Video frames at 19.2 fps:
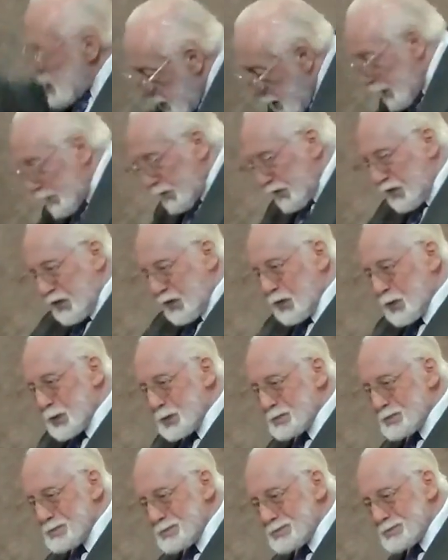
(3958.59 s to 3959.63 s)
if.
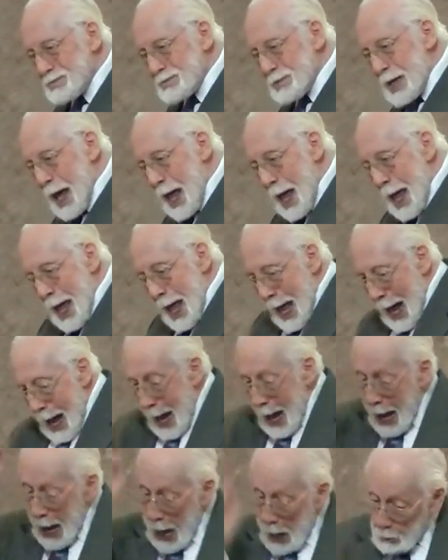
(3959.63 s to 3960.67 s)

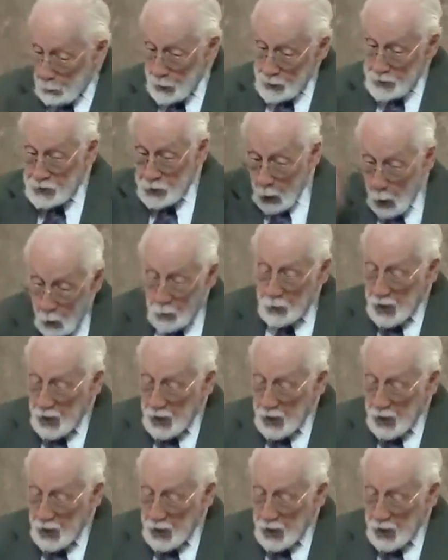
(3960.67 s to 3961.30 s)
I will do